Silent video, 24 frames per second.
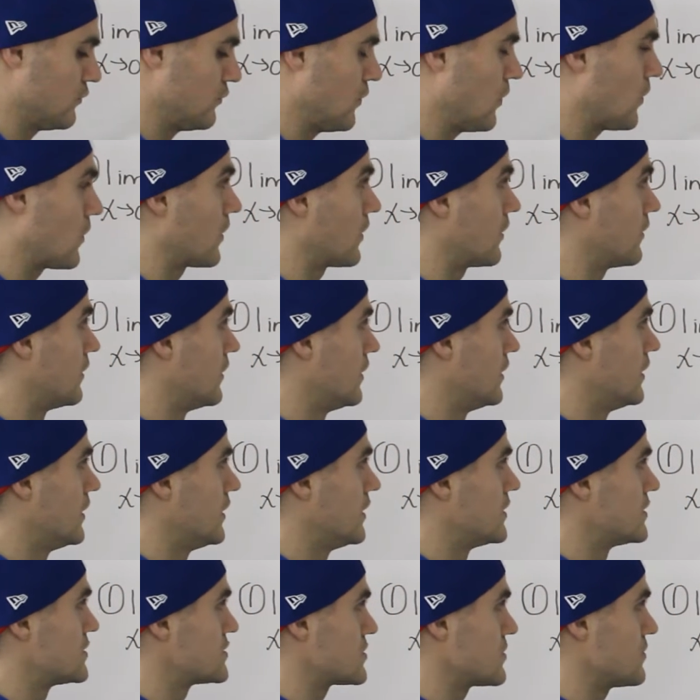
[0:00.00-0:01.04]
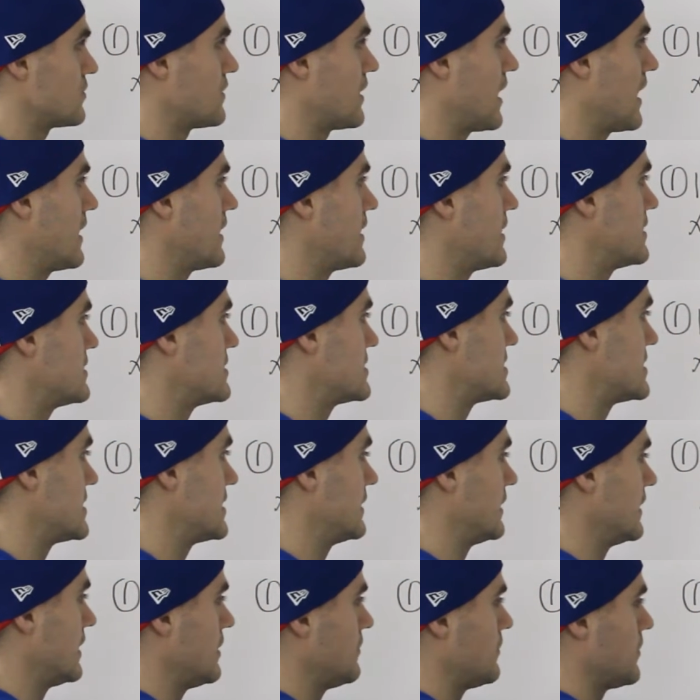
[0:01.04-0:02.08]
4. So that is the
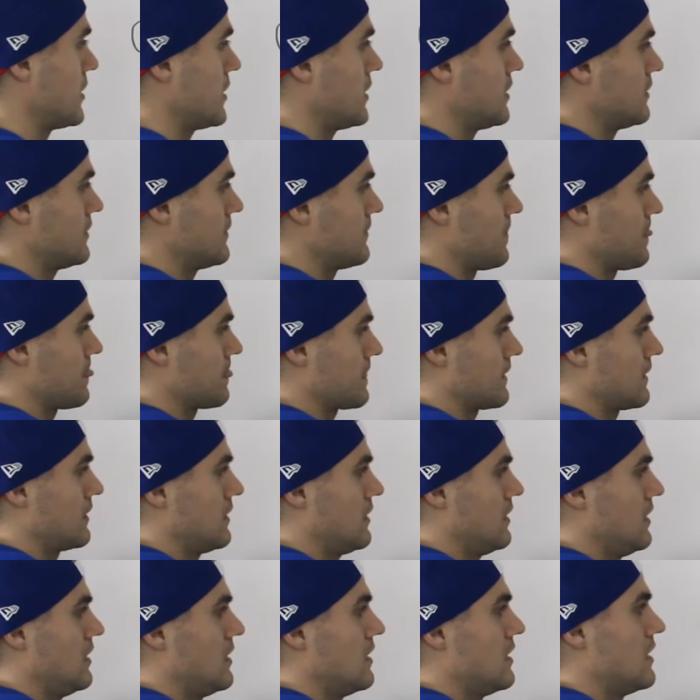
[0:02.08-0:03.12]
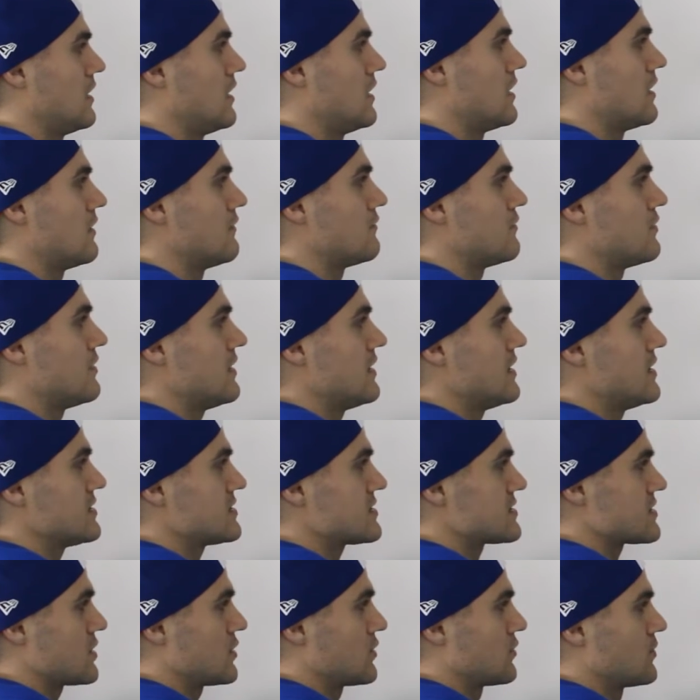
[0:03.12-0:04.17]
limit of
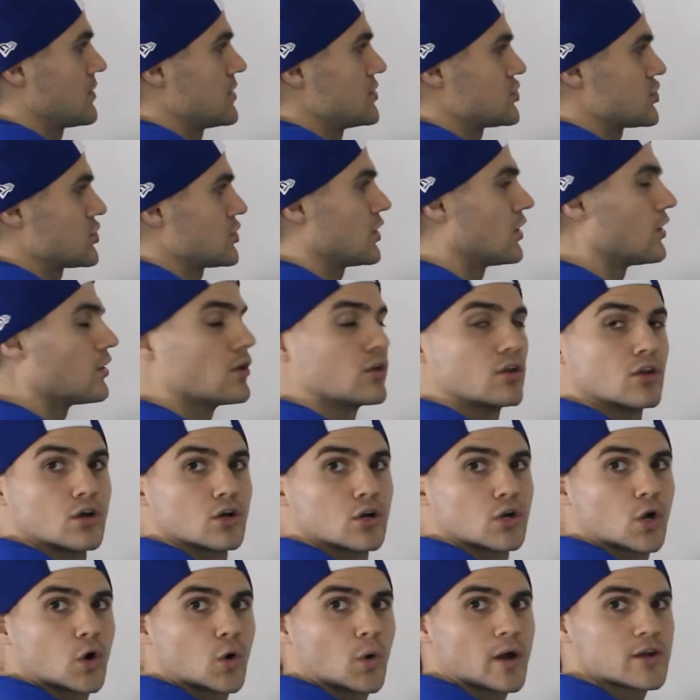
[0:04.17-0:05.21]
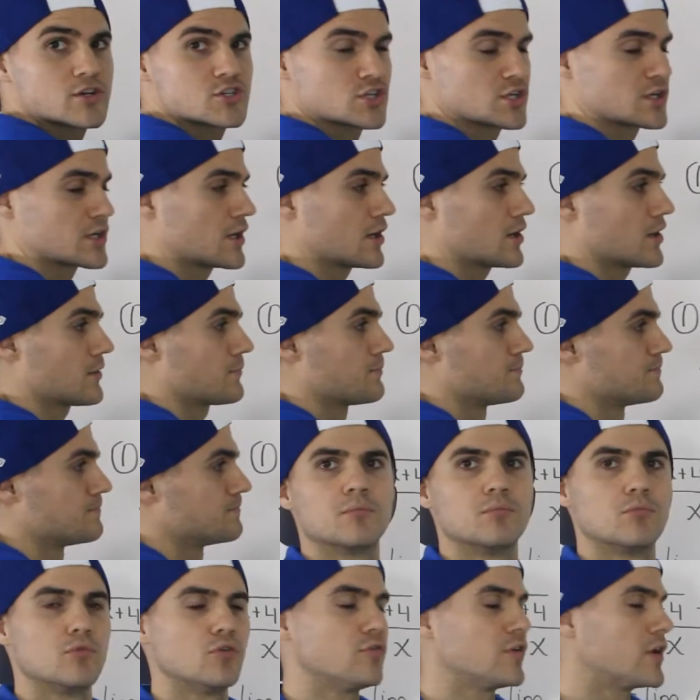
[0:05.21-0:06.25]
this original question here.
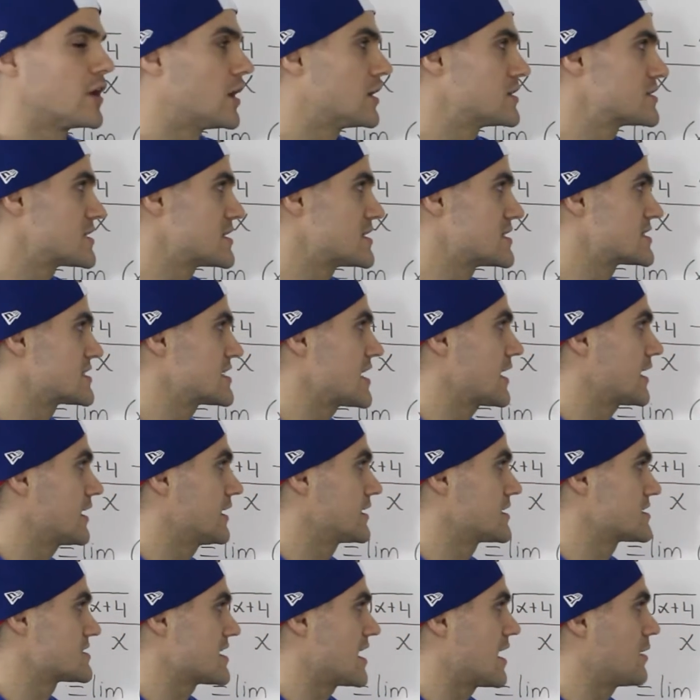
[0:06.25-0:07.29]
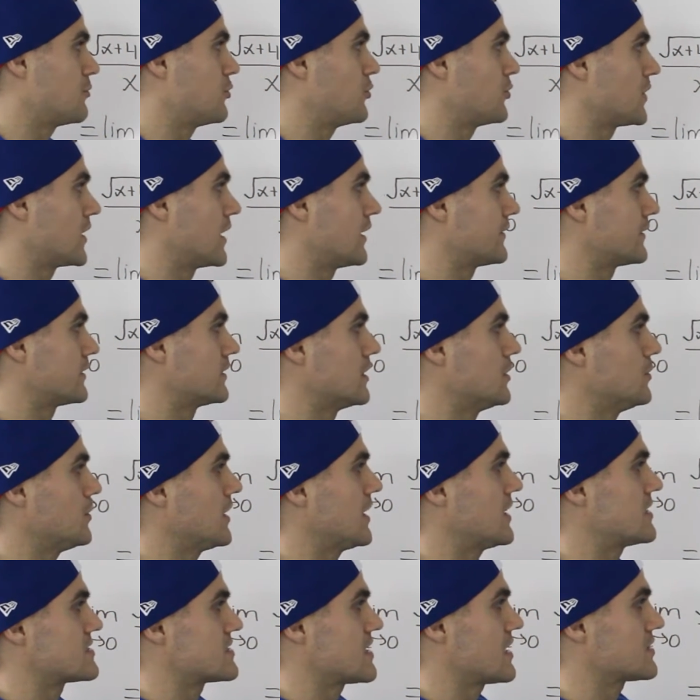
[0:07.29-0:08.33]
Moving on to the second example, we got the limit
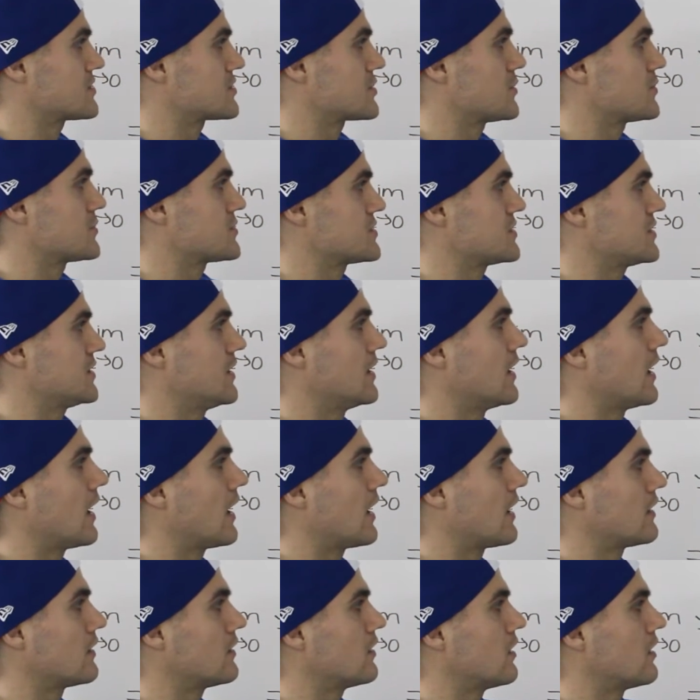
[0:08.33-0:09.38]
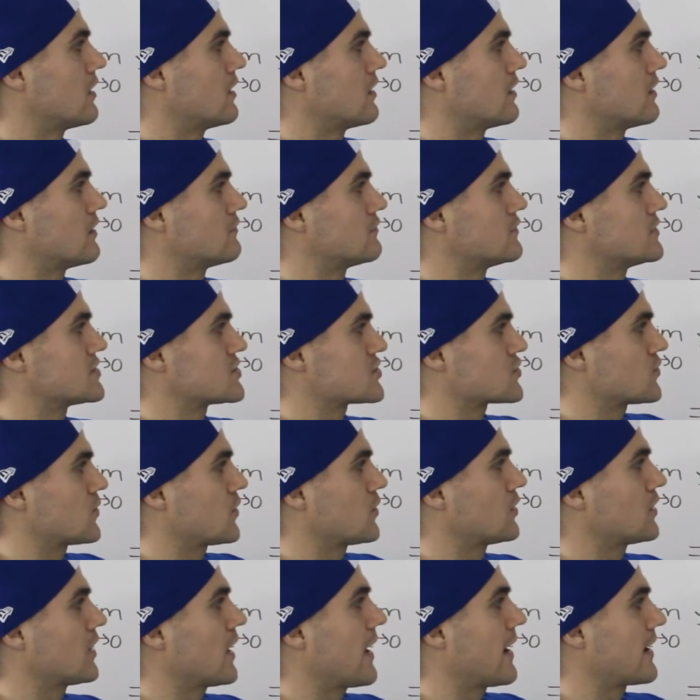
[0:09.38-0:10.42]
as x goes to 9 of the square
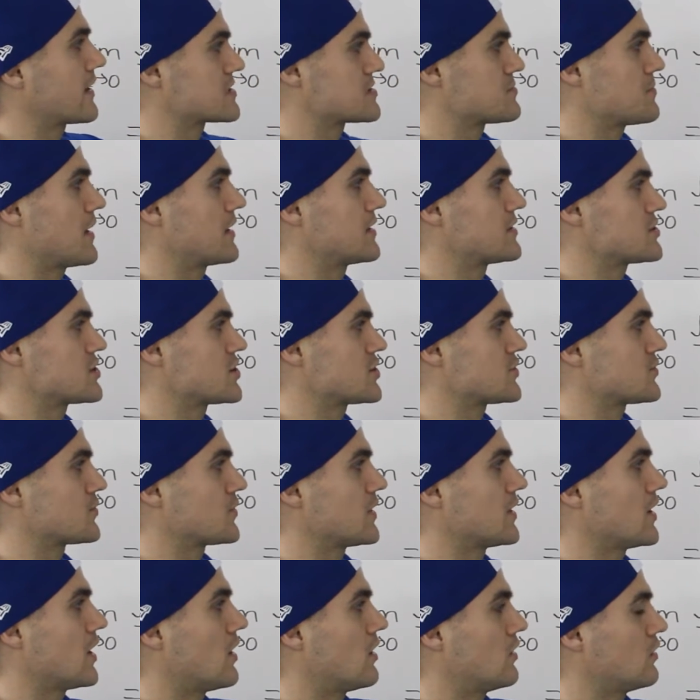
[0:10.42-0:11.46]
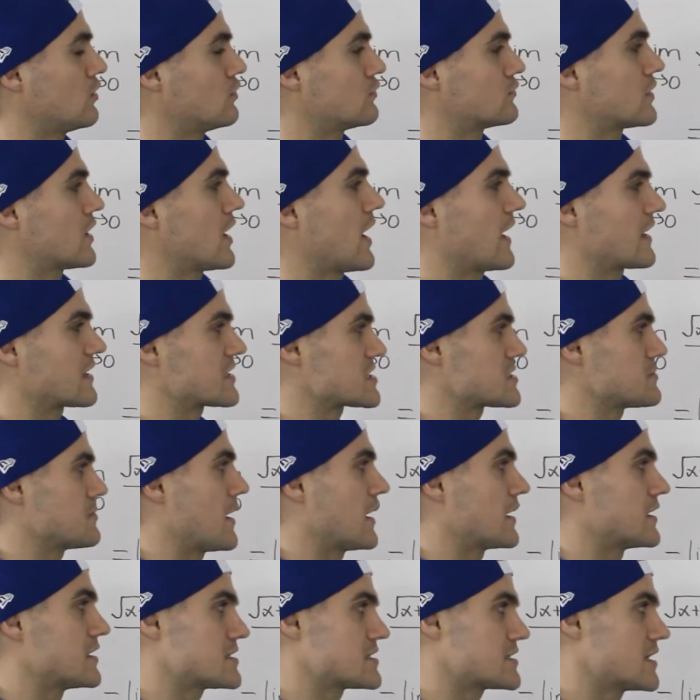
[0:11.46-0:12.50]
root of x minus 3 all over x
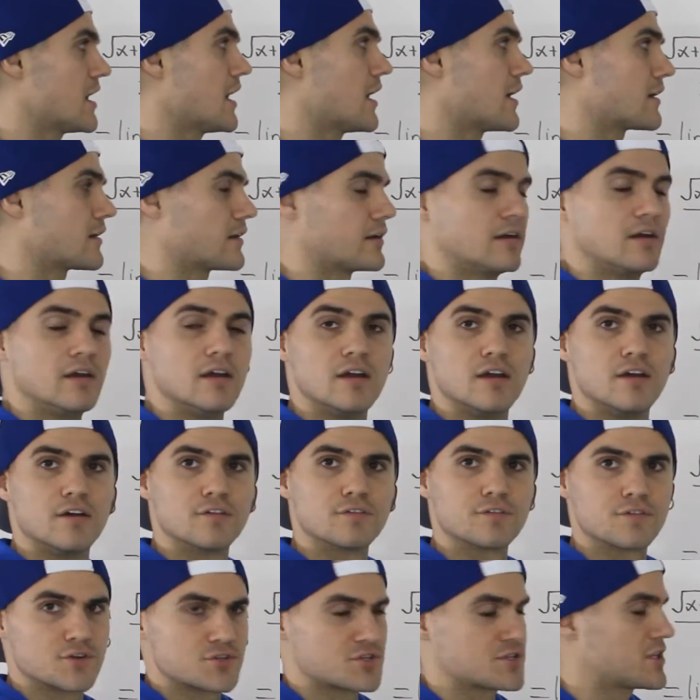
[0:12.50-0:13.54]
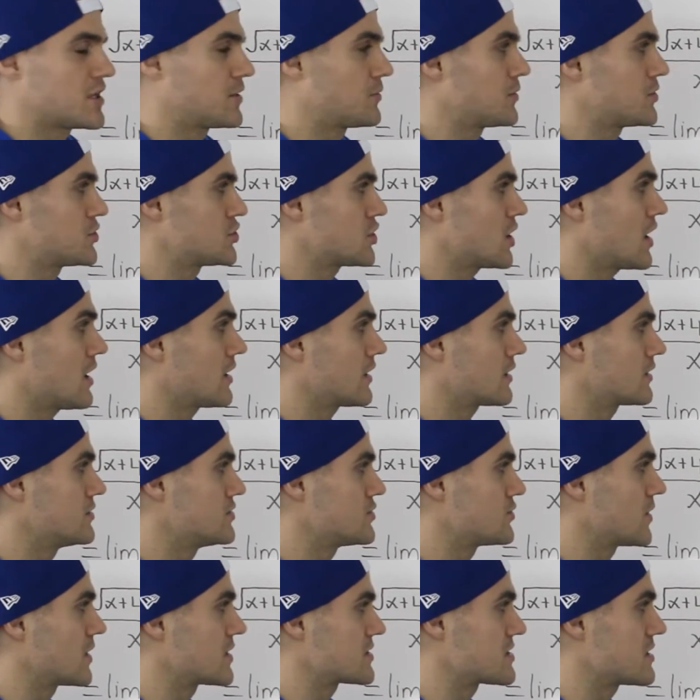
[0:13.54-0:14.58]
minus 9. First thing we check,
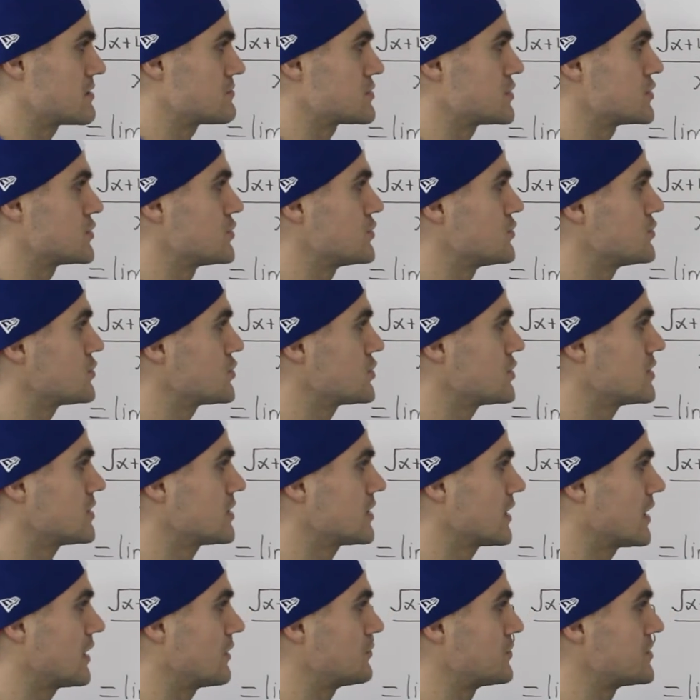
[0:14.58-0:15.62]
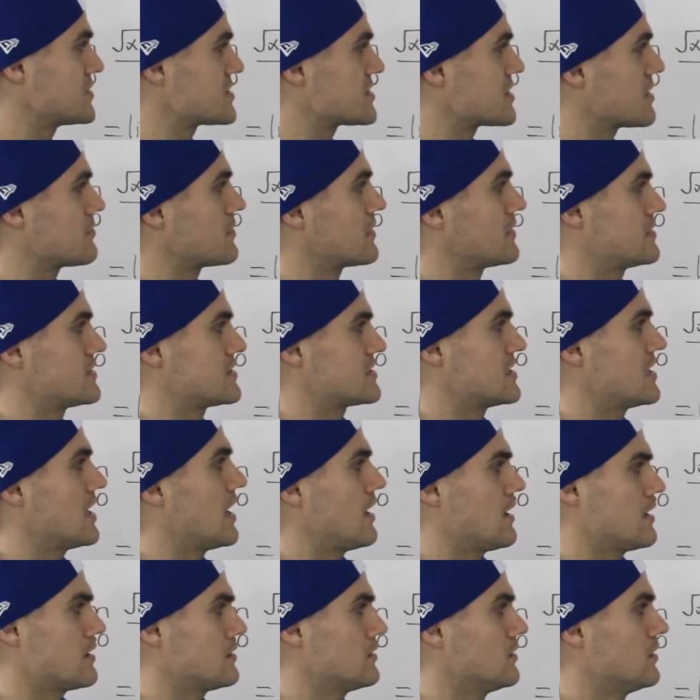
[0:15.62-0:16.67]
direct substitution, can we sub in this
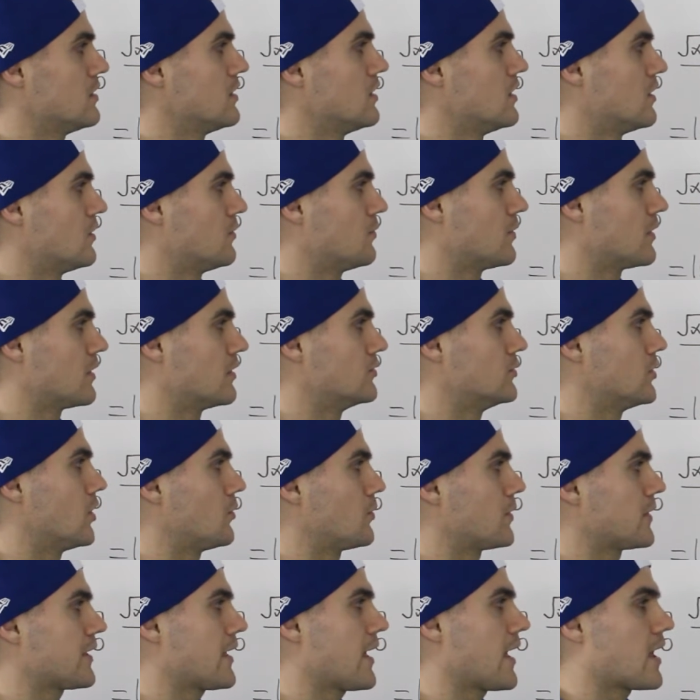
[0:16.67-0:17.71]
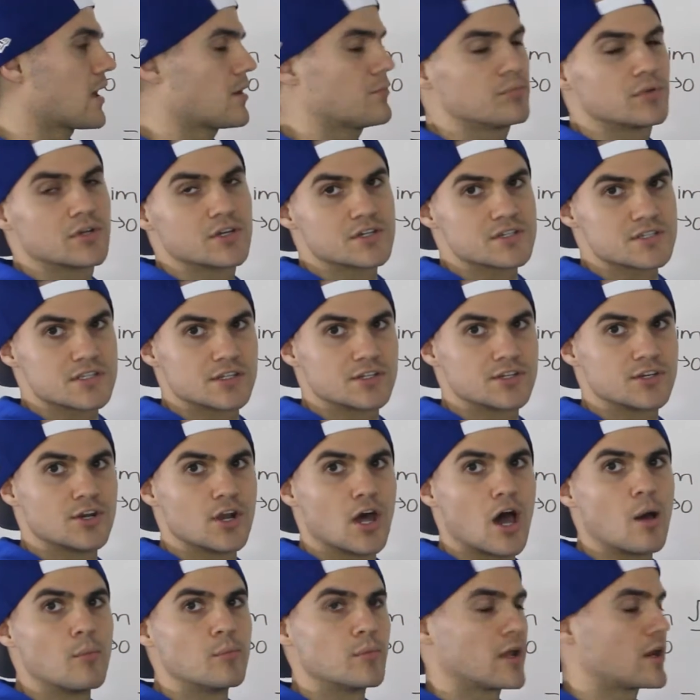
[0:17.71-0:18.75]
9? Well, no, we can't because the
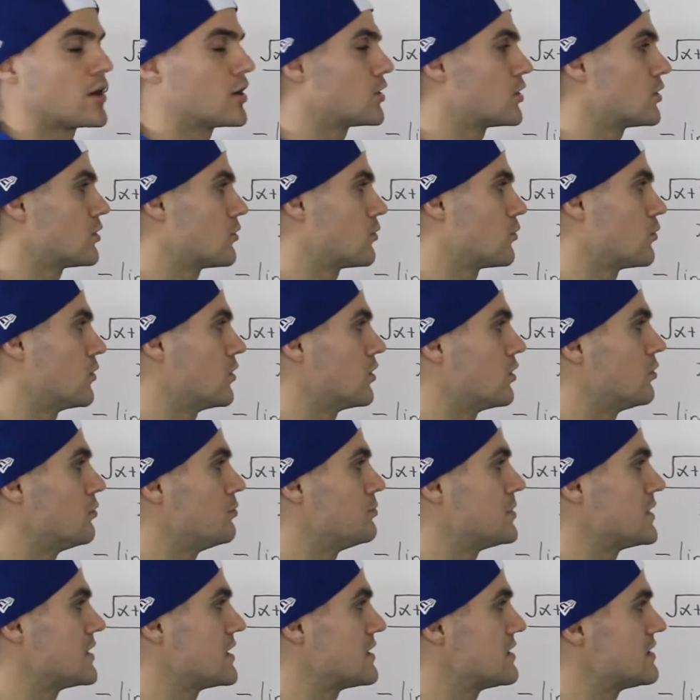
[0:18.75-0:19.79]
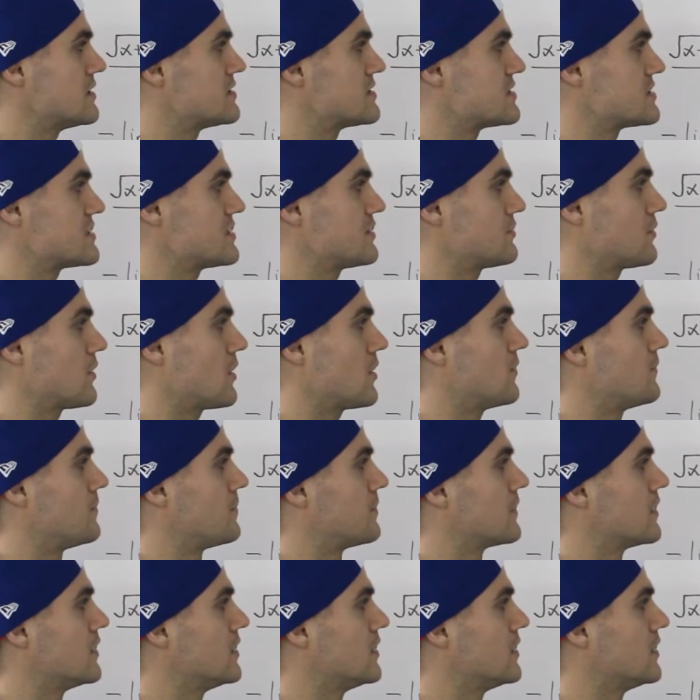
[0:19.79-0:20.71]
denominator will be 0.